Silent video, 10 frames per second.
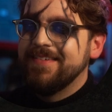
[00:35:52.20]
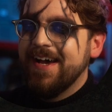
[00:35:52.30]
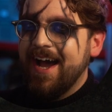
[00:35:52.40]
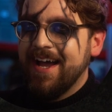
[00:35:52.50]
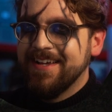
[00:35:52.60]

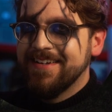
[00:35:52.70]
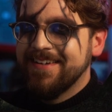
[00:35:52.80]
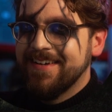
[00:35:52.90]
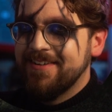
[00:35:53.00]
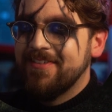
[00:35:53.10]
Naha!
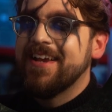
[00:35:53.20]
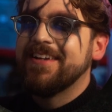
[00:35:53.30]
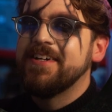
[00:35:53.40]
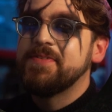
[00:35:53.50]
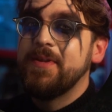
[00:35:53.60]
I'd
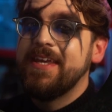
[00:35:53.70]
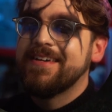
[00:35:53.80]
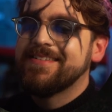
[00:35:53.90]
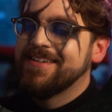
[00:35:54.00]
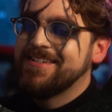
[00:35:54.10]
recognize
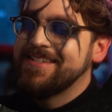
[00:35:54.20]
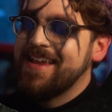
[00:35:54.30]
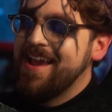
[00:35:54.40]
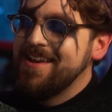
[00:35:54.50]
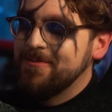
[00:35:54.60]
Miniax Duchess
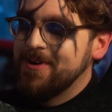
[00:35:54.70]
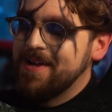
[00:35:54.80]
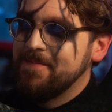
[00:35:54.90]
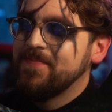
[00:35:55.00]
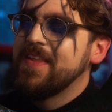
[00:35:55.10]

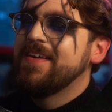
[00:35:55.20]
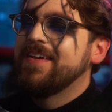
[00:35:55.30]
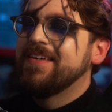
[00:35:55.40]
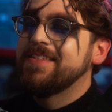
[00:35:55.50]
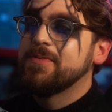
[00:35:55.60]
anywhere.
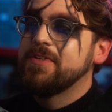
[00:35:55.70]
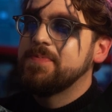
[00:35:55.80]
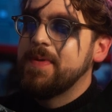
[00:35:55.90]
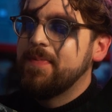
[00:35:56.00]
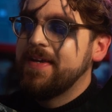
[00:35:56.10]
This one
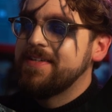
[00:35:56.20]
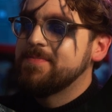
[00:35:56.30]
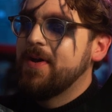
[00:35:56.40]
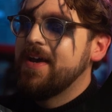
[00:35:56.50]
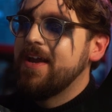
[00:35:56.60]
has been
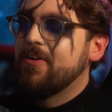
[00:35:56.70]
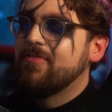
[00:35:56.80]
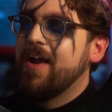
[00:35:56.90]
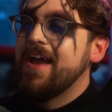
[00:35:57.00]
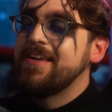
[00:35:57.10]
painted by
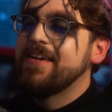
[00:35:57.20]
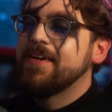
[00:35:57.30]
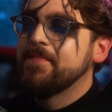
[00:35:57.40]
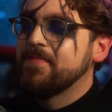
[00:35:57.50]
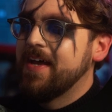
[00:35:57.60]

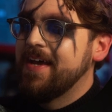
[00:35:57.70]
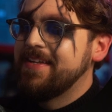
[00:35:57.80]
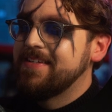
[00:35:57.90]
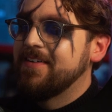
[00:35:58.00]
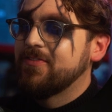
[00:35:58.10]
Rahenya,
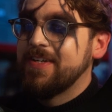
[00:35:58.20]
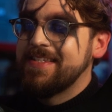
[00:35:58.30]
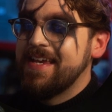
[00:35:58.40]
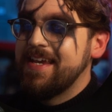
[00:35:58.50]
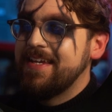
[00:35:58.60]
and I've got to
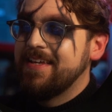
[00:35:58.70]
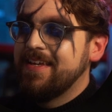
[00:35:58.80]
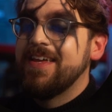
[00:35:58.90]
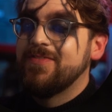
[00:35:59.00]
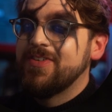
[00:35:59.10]
say,
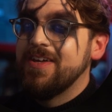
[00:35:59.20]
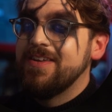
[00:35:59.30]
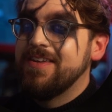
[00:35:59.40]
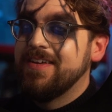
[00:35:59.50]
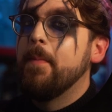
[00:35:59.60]
they have
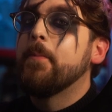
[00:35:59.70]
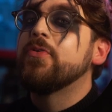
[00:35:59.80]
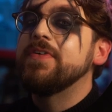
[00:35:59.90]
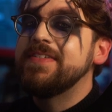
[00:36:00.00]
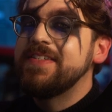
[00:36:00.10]
done a
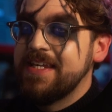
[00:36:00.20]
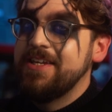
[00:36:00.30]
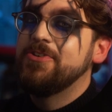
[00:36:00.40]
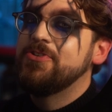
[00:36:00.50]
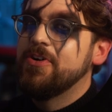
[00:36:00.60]

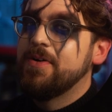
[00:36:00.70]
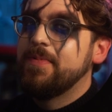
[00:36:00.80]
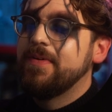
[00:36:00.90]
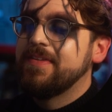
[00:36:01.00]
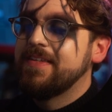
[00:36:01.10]
pristine
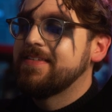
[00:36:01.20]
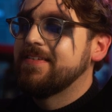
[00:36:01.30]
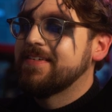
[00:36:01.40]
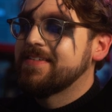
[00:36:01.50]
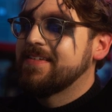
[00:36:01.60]
job. This
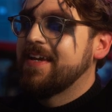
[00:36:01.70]
looks